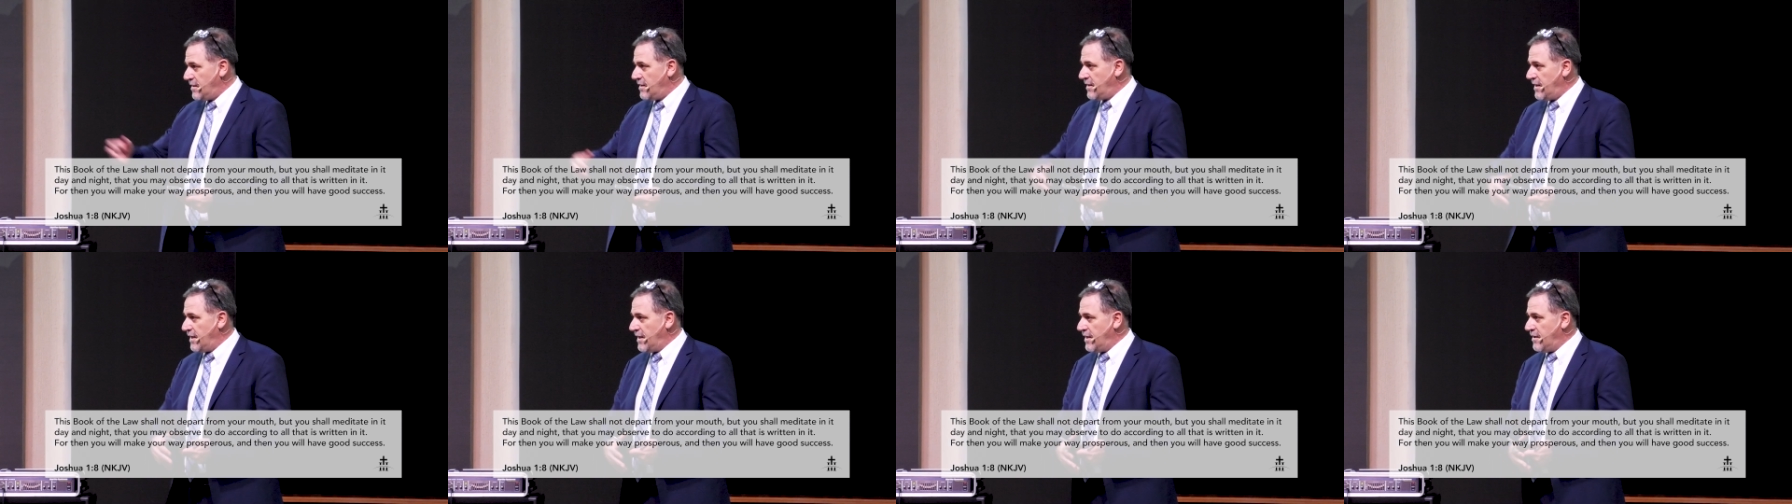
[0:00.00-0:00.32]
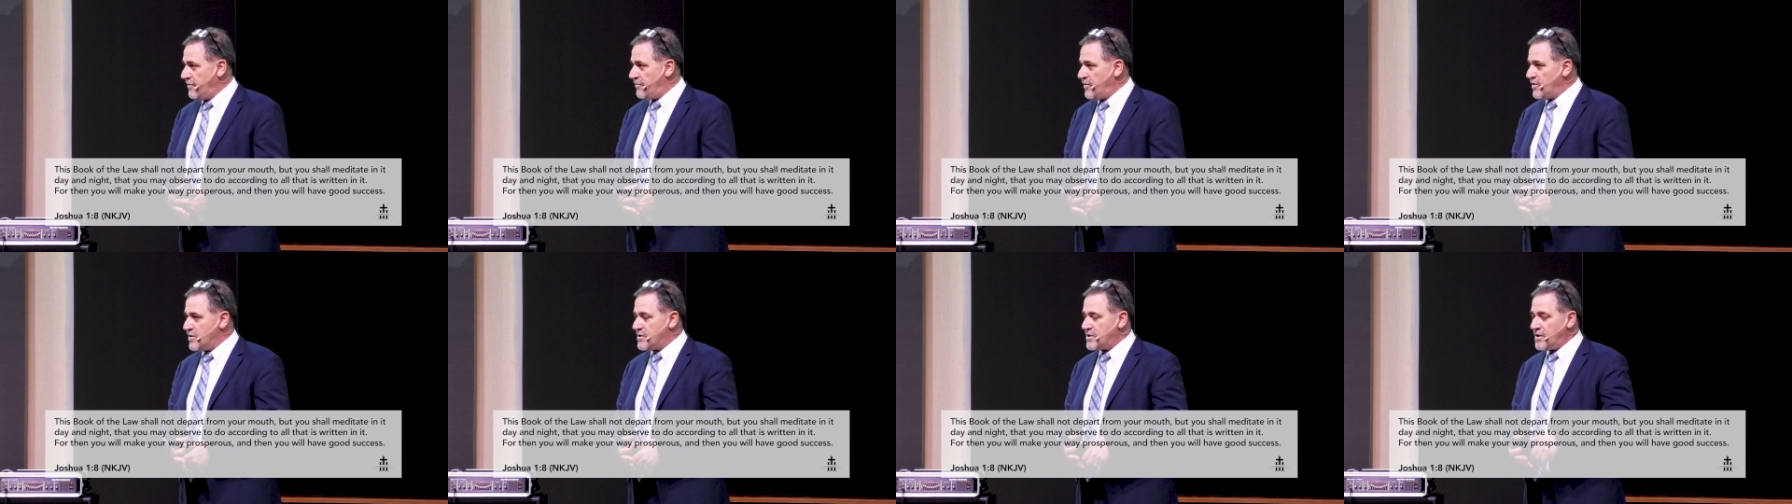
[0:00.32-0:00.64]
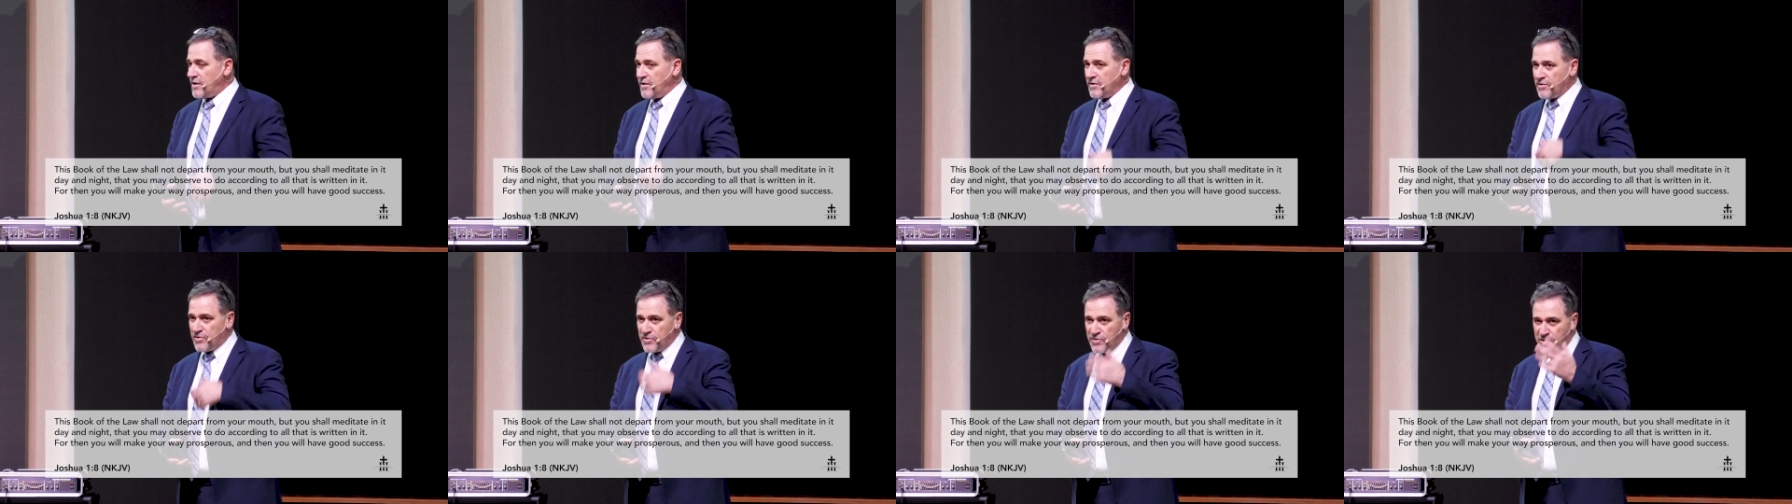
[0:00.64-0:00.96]
And if you
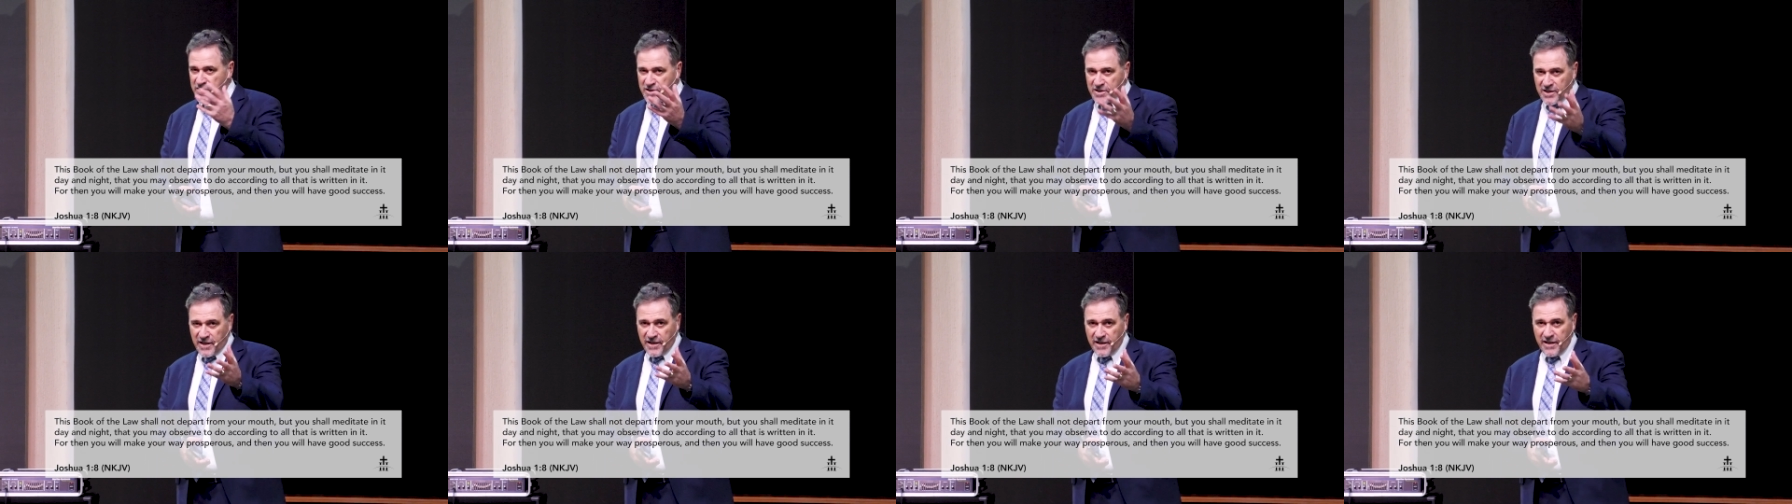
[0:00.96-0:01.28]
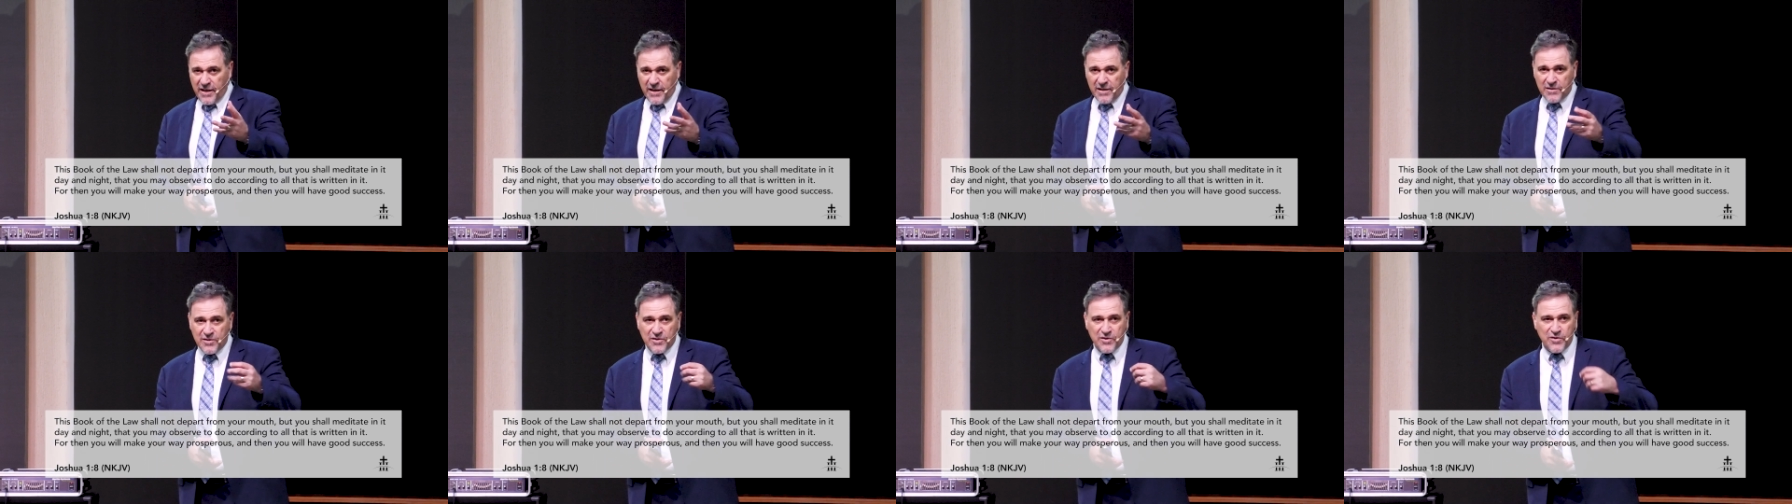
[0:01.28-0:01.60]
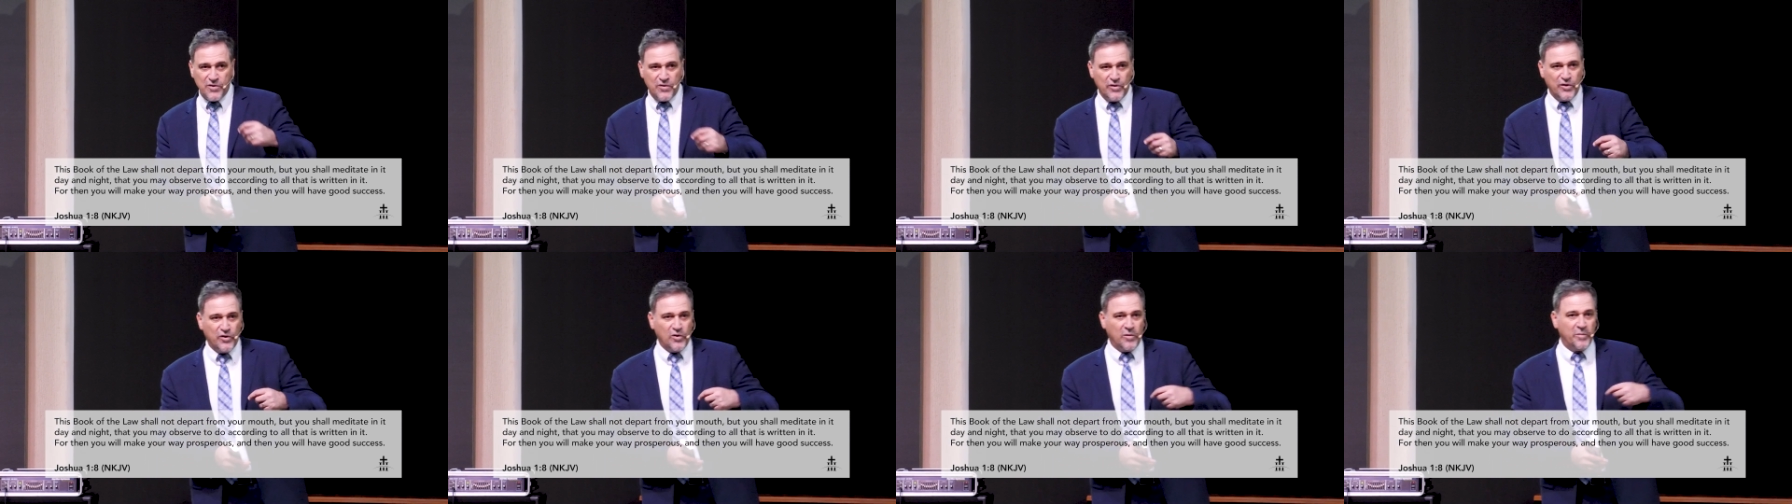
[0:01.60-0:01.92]
start to say it,
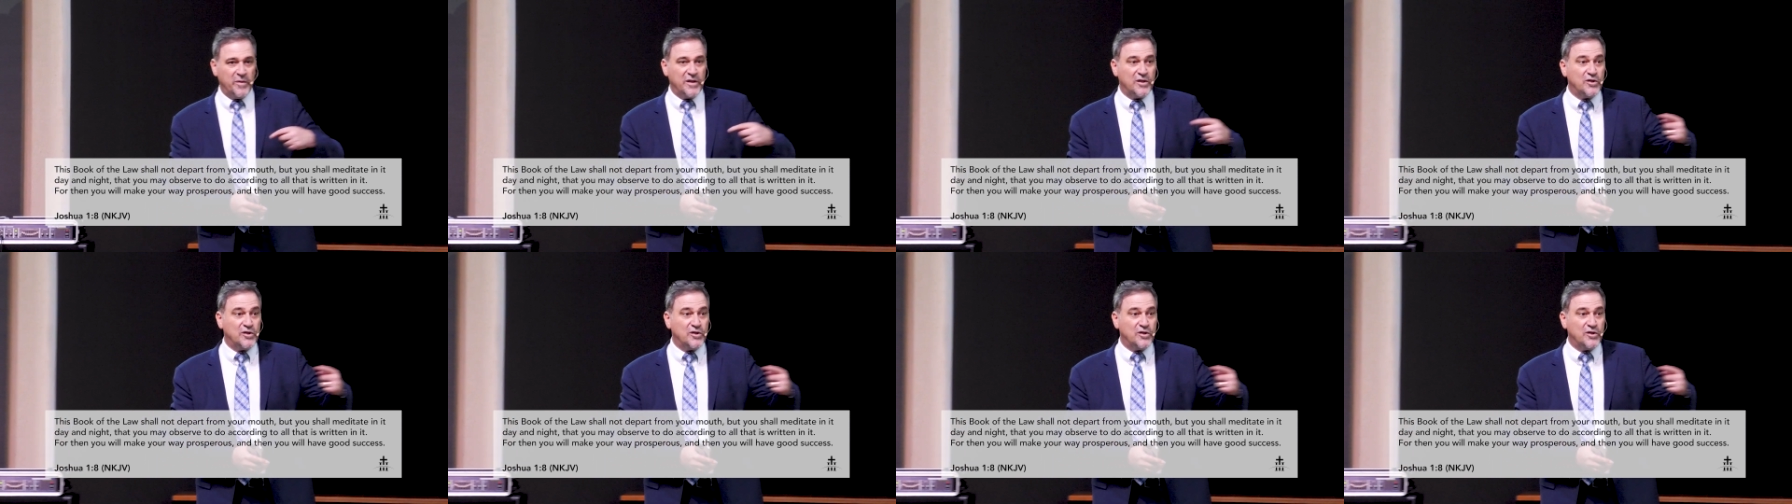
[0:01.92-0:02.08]
soon you'll be